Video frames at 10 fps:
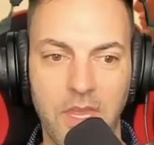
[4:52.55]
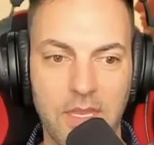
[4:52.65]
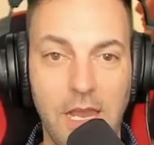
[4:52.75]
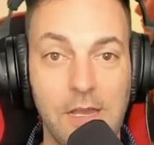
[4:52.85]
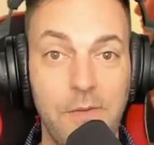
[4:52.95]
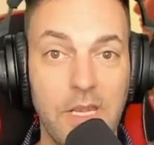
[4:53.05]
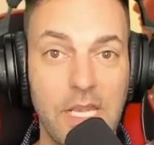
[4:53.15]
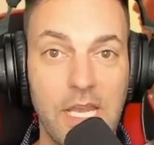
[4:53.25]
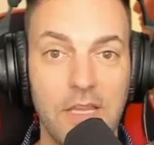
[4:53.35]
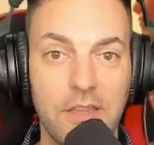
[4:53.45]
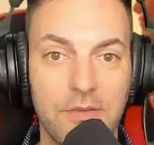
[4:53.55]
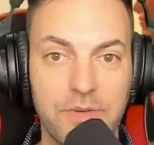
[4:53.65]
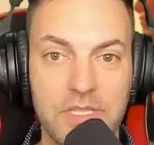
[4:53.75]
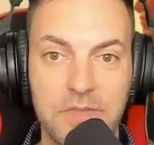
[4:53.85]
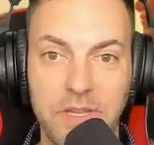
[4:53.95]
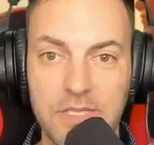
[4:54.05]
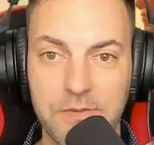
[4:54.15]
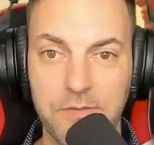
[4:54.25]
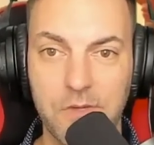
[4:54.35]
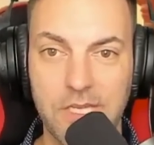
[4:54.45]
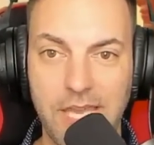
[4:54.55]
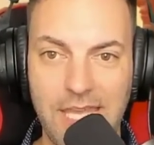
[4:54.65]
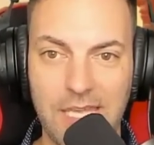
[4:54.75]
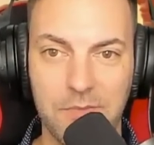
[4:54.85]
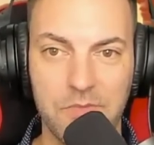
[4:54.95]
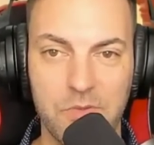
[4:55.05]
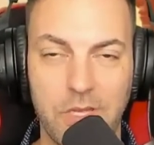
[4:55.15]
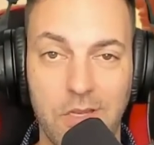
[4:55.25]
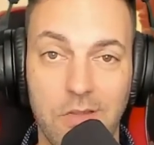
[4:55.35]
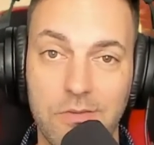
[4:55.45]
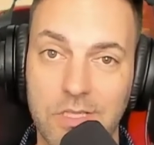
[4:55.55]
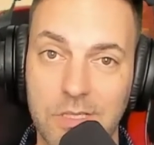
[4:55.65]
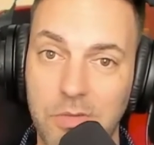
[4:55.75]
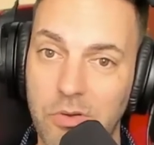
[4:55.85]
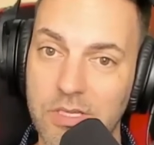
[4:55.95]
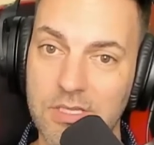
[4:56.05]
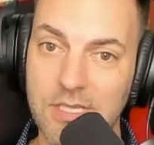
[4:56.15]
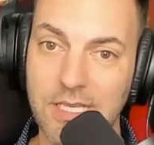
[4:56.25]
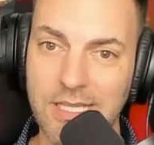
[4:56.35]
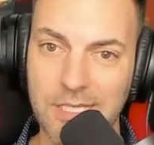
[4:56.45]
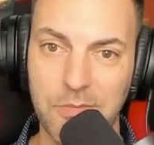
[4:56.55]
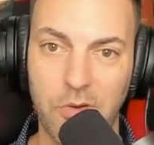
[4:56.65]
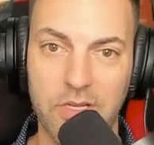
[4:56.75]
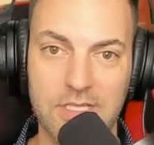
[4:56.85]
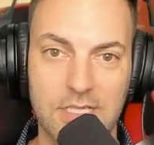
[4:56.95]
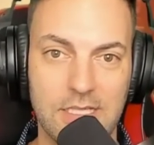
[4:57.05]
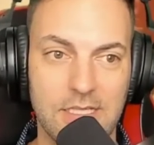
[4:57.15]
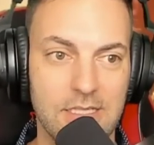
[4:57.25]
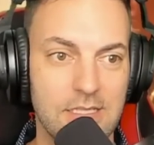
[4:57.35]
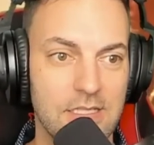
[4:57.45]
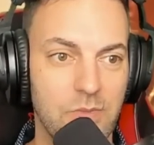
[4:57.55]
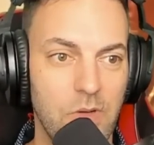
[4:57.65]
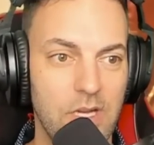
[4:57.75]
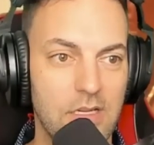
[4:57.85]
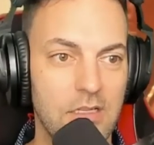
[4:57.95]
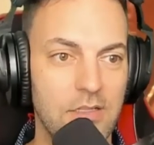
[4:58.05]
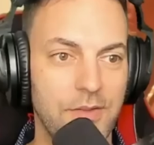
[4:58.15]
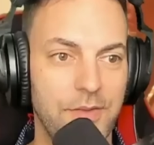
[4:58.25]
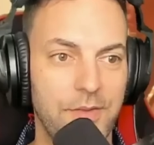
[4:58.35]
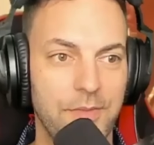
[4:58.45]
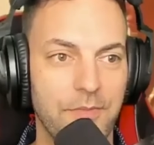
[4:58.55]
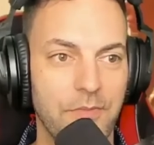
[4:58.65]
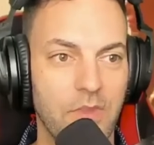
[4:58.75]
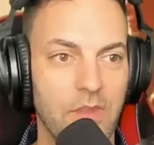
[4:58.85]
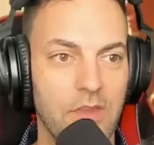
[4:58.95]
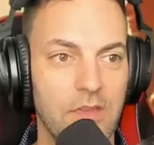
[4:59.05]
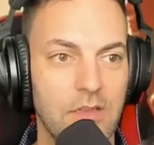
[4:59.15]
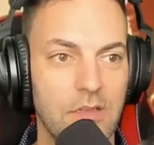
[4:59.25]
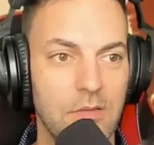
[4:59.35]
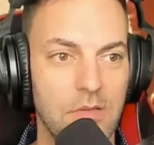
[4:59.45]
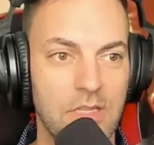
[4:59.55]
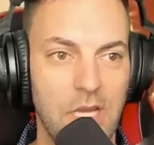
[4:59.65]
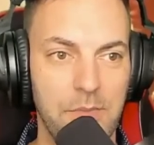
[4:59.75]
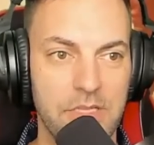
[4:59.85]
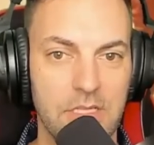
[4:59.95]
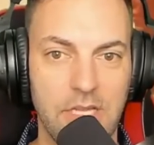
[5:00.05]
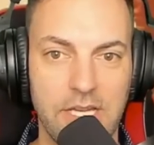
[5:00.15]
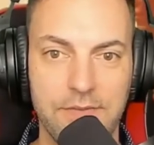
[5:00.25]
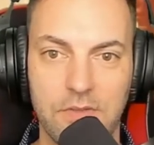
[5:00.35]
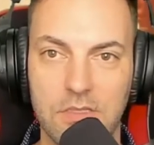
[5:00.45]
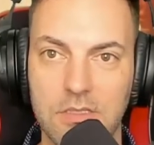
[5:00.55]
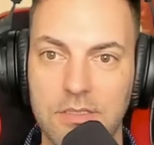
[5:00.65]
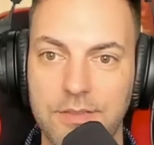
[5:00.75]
Now, if we can get three Sphinx for free games, we can also get the bonus in the bonus in this as well. Wouldn't that be delightful?